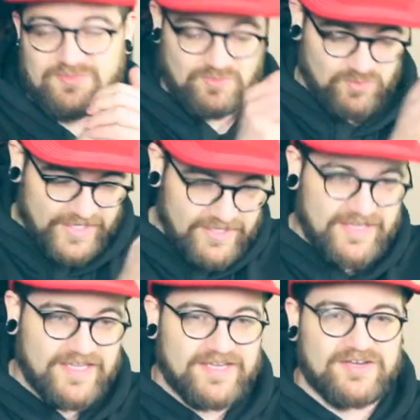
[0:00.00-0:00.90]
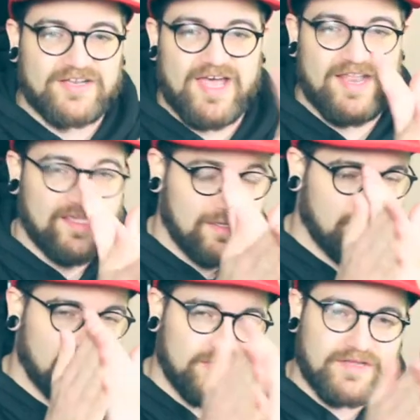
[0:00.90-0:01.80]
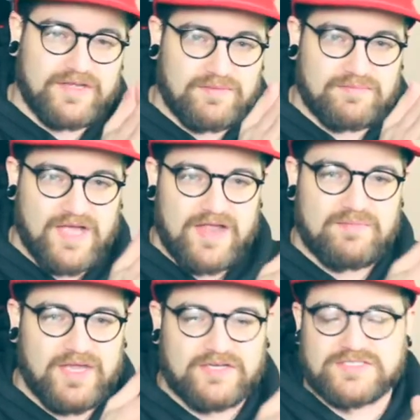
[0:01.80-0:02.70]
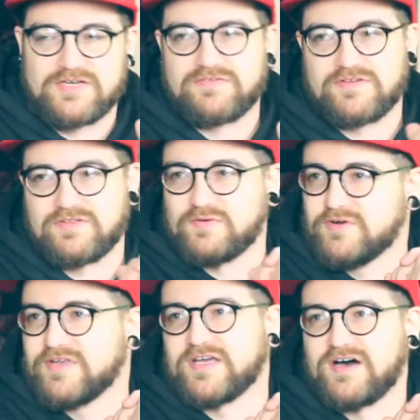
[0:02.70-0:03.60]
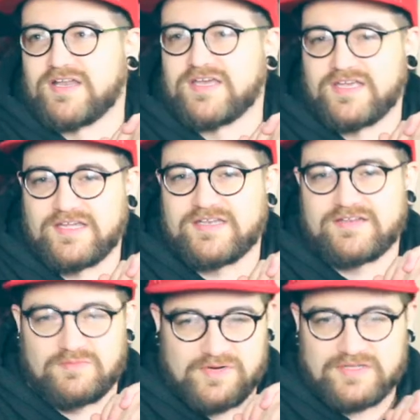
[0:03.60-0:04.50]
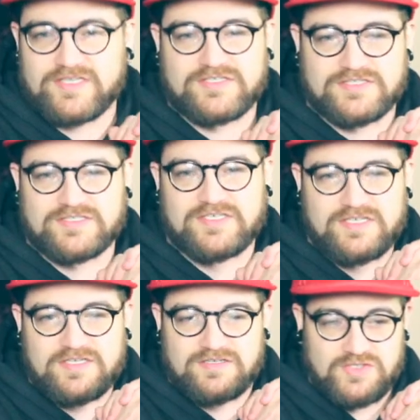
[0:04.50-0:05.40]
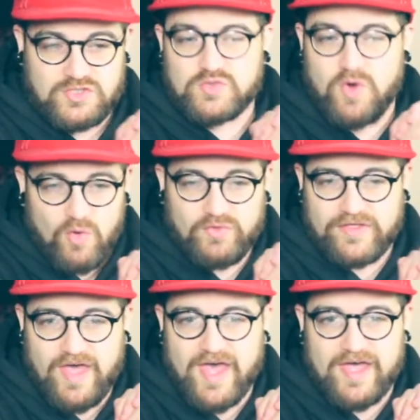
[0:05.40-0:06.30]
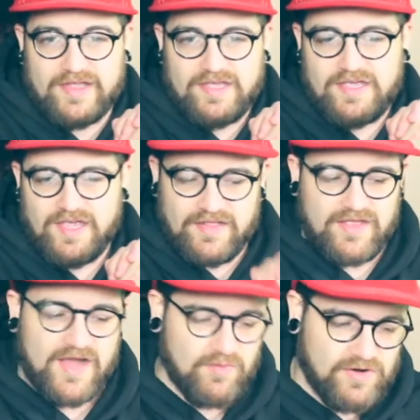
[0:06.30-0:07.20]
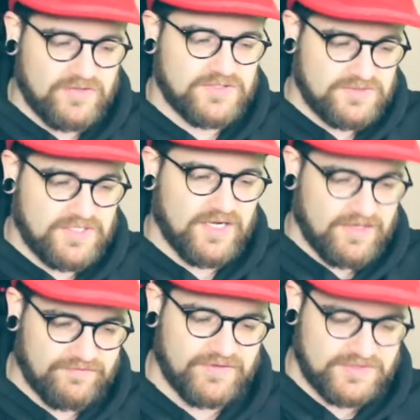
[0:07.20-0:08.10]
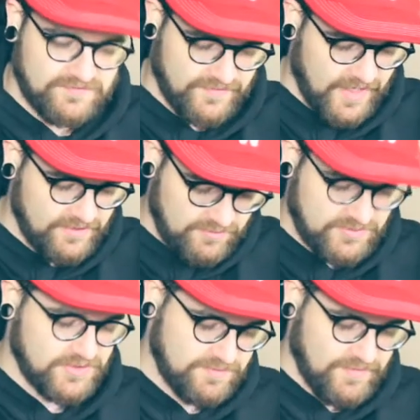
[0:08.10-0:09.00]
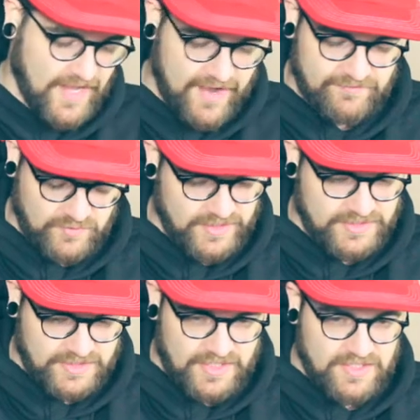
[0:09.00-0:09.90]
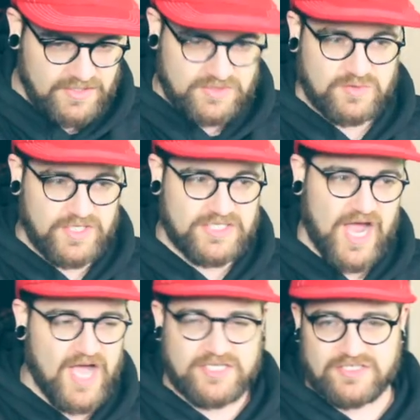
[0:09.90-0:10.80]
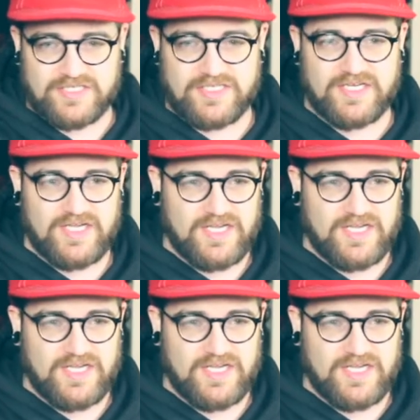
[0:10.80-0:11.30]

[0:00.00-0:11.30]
really get good at it, and really kind of make yourself an authority on it, and really just do only that. And then I would also say diversify. Don't just have Twitch, because Twitch actually,